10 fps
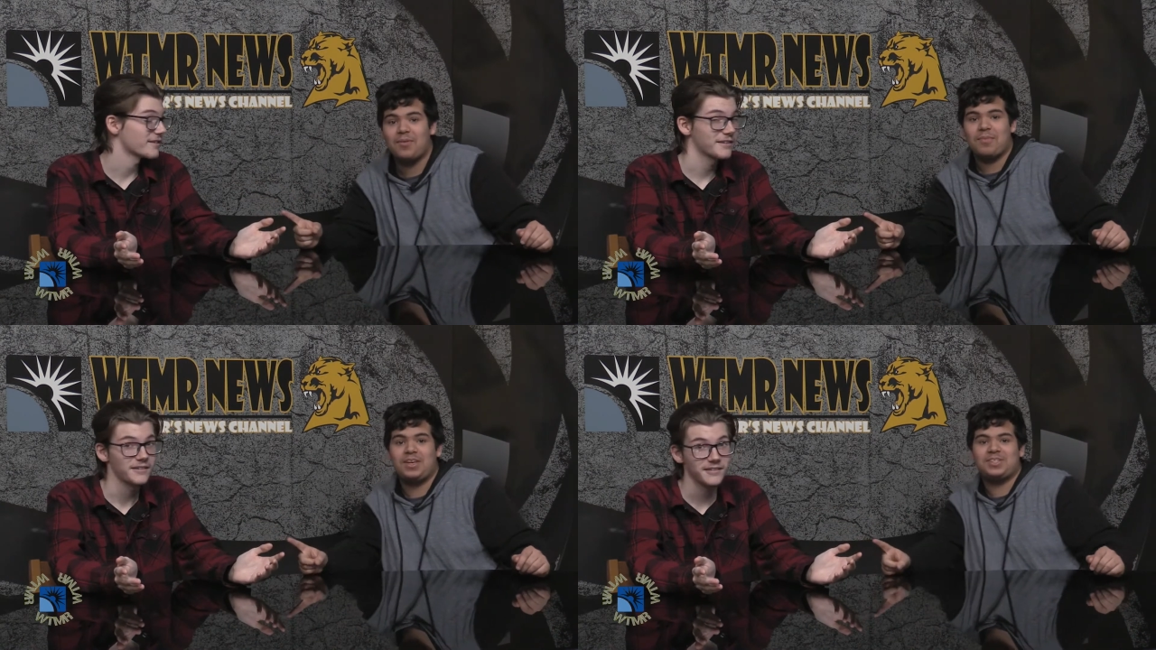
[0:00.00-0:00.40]

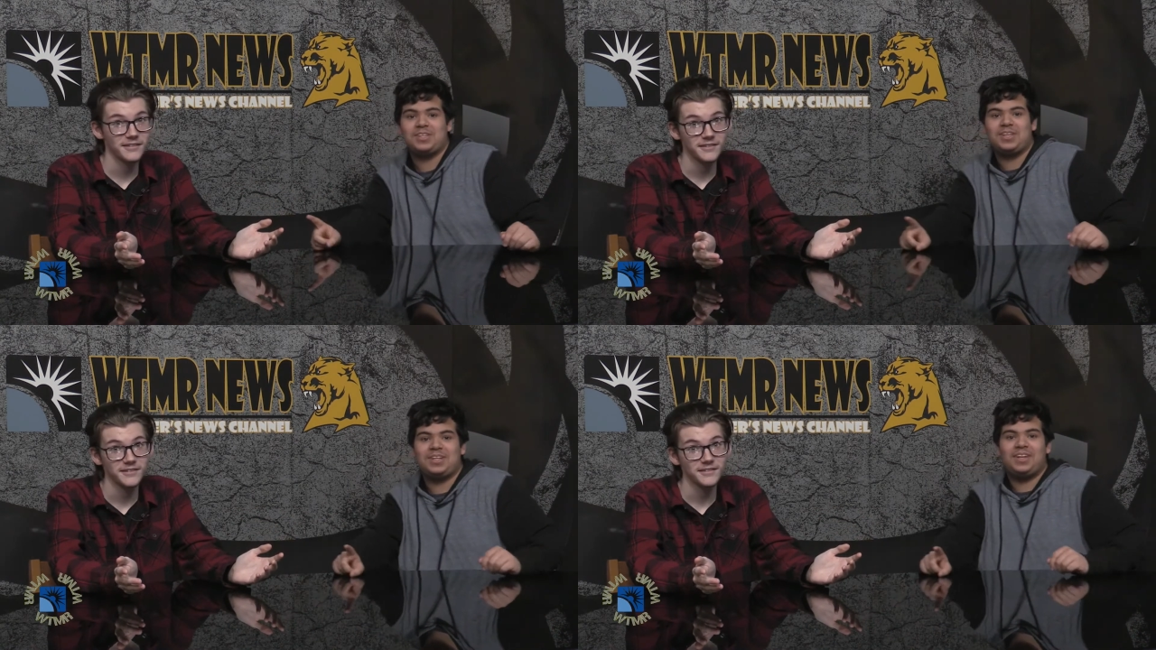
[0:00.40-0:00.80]

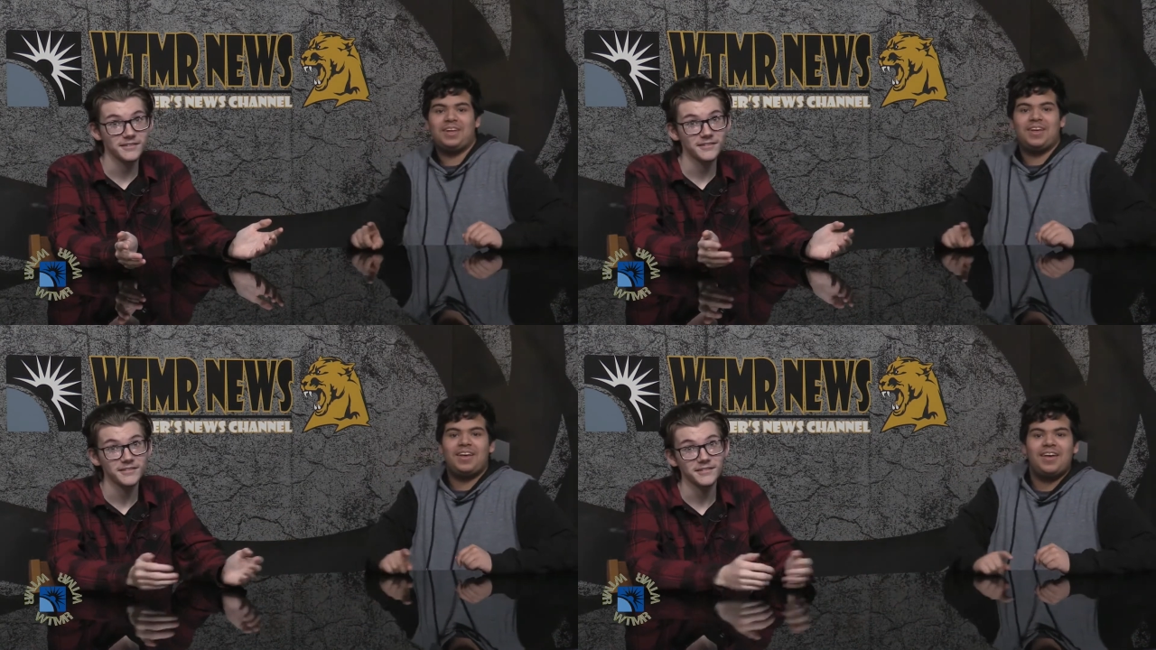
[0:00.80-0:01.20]
Speaker 1: Mason.
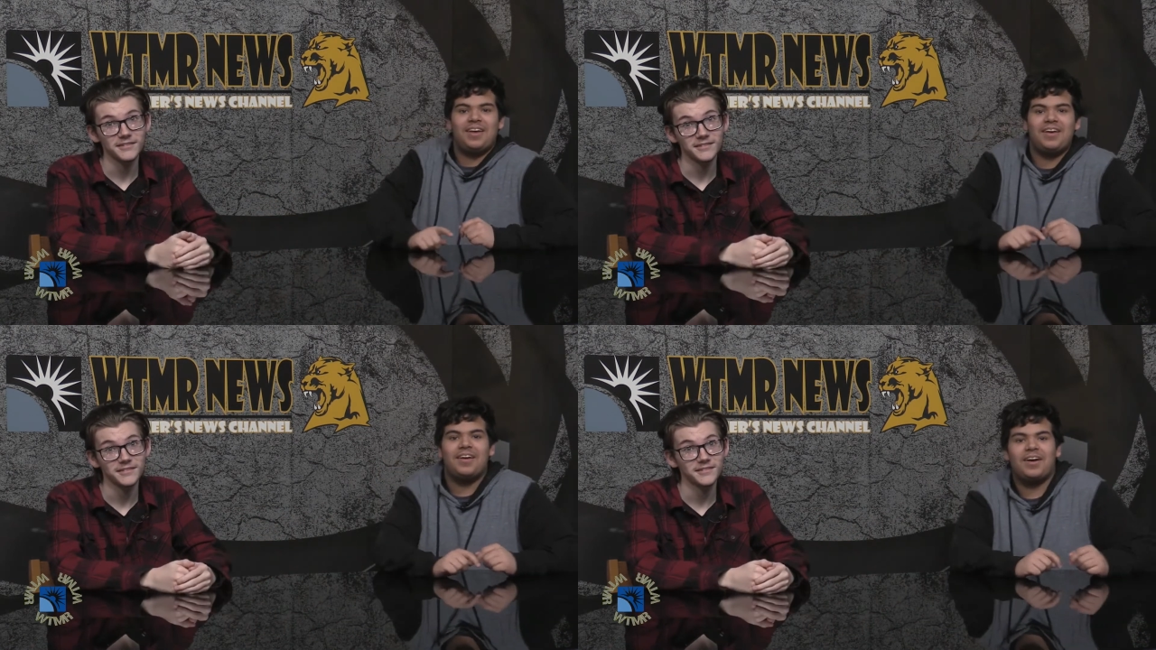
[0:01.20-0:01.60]

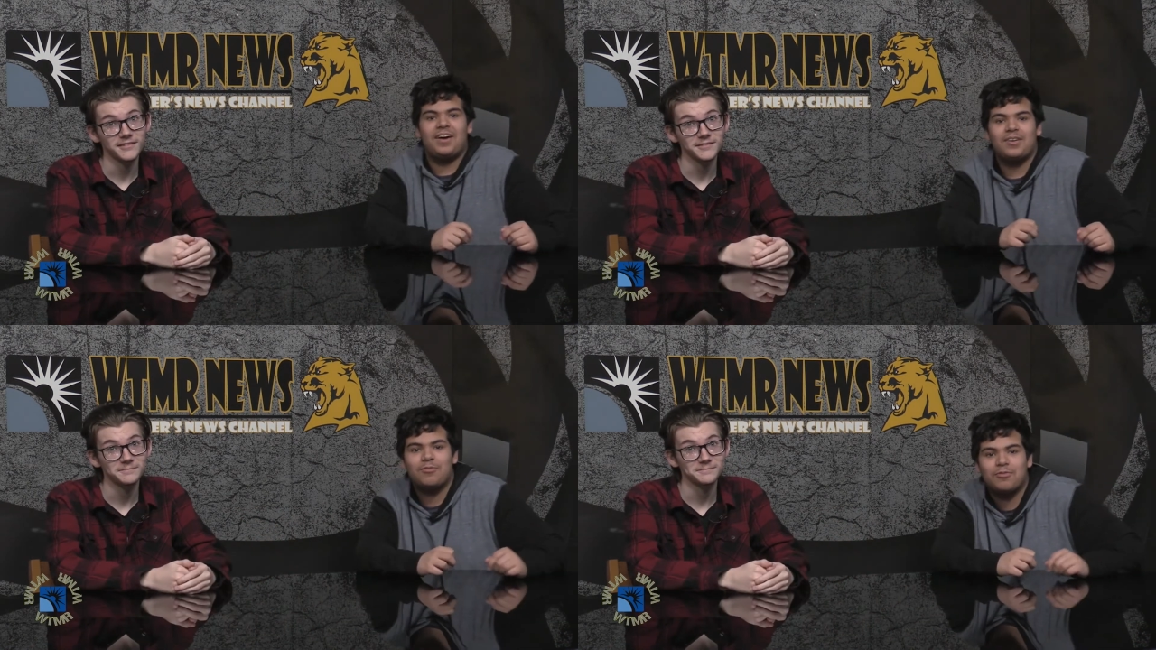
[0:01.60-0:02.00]

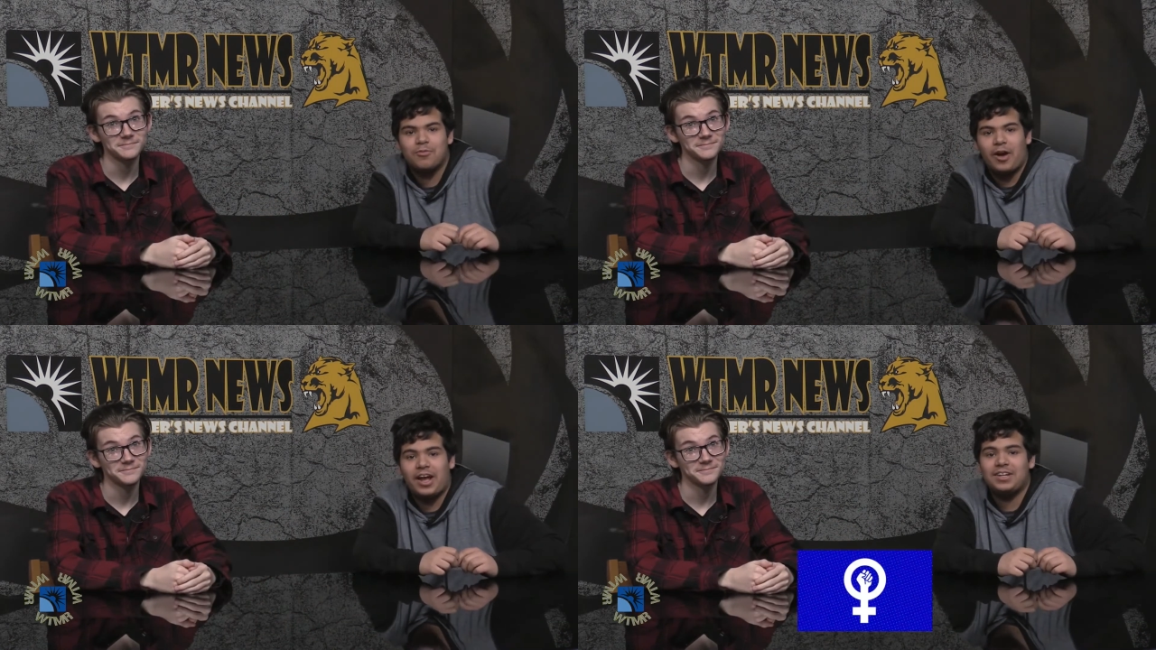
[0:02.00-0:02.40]

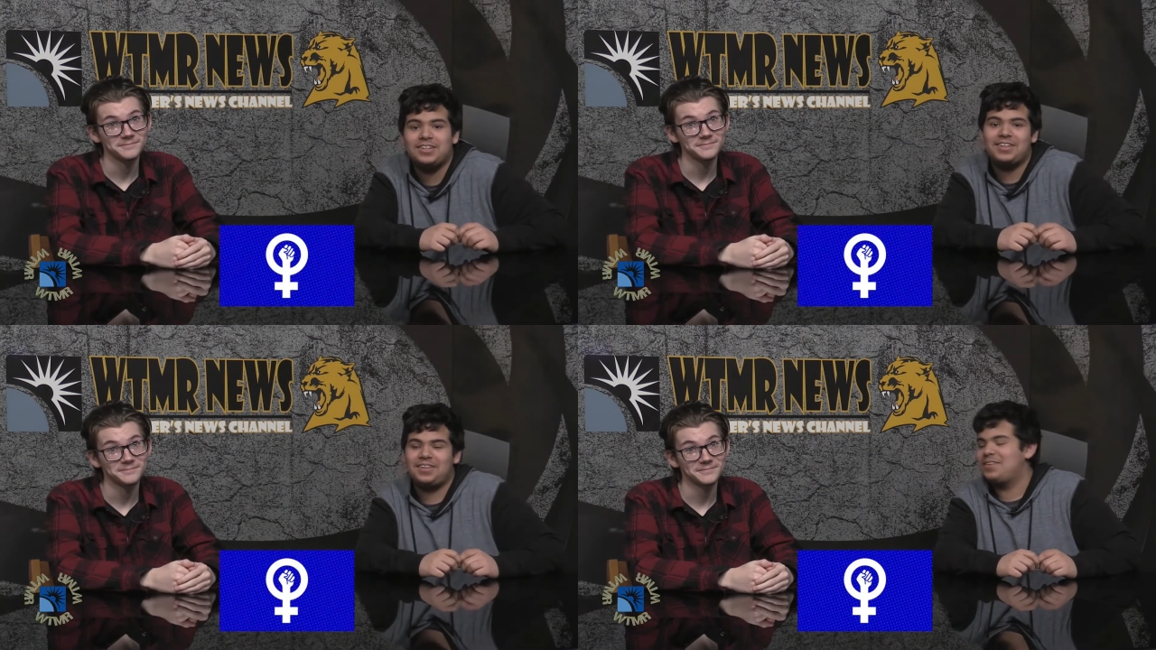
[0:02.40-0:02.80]

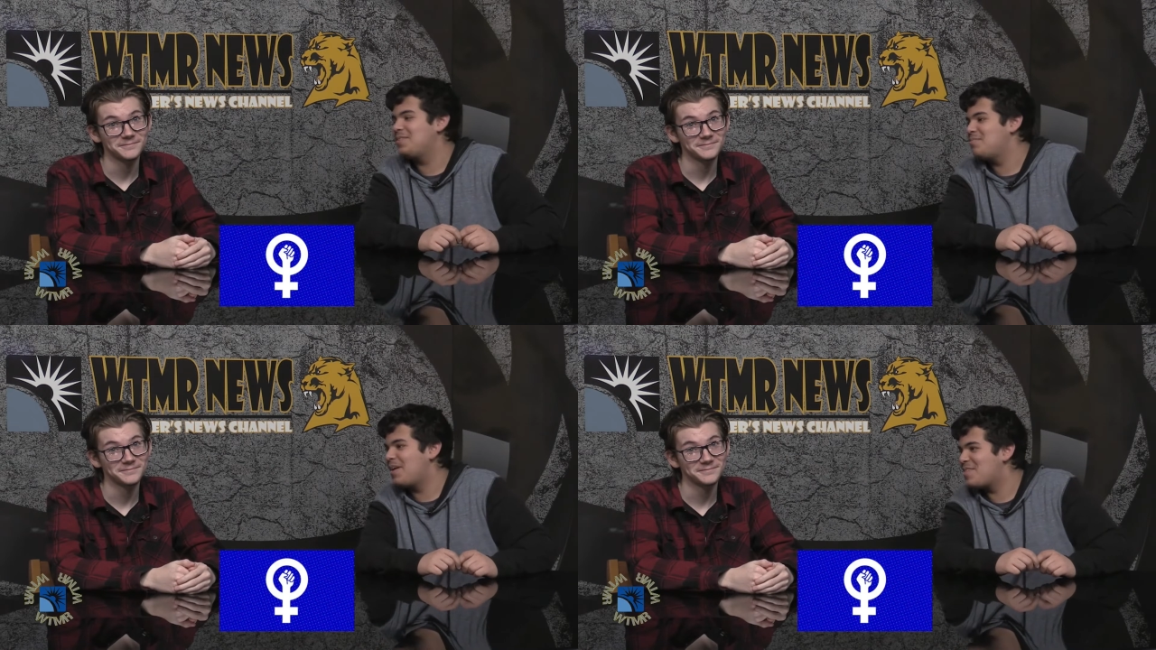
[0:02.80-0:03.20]
Friend,
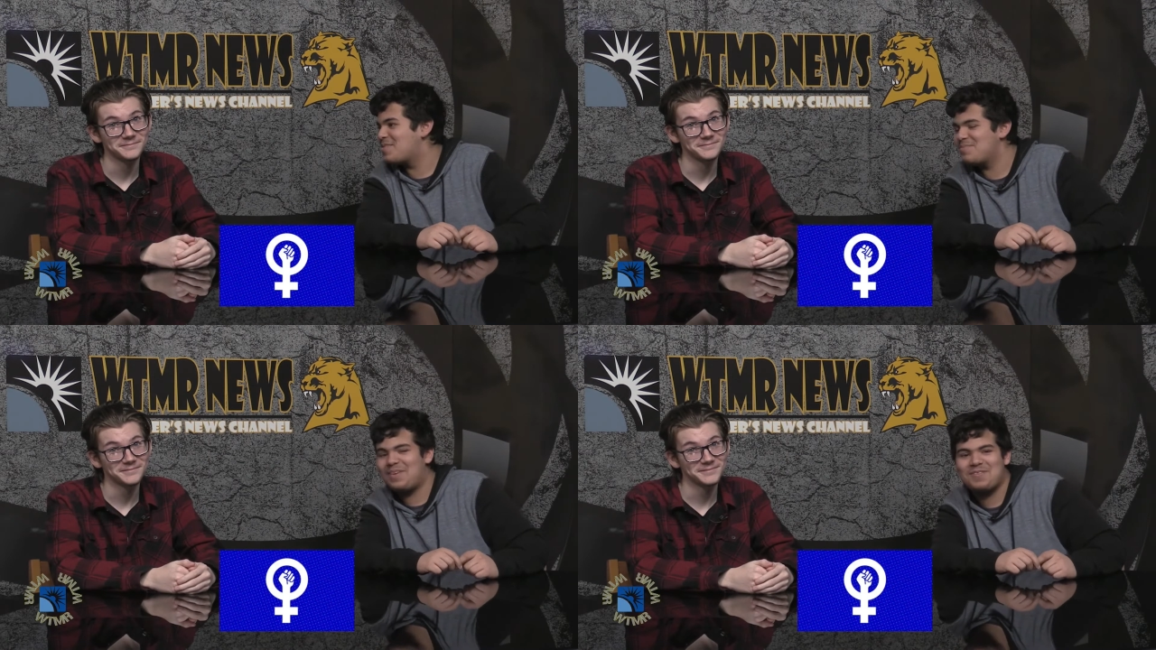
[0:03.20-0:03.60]

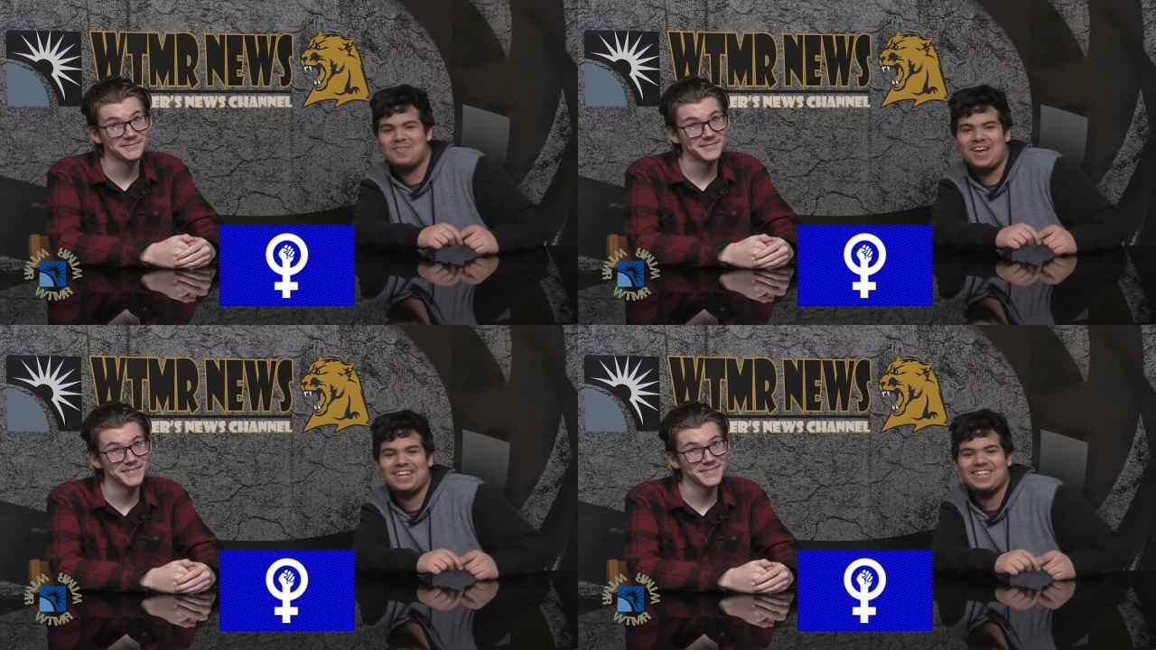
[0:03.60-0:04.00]
Mason, my
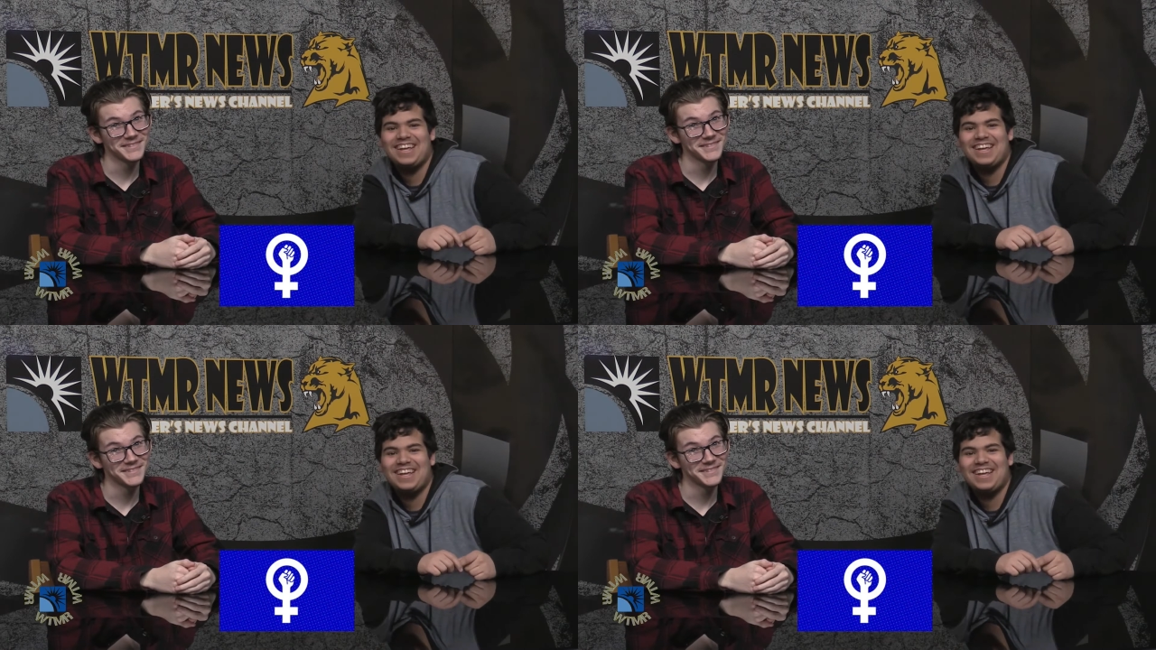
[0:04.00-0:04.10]
friend.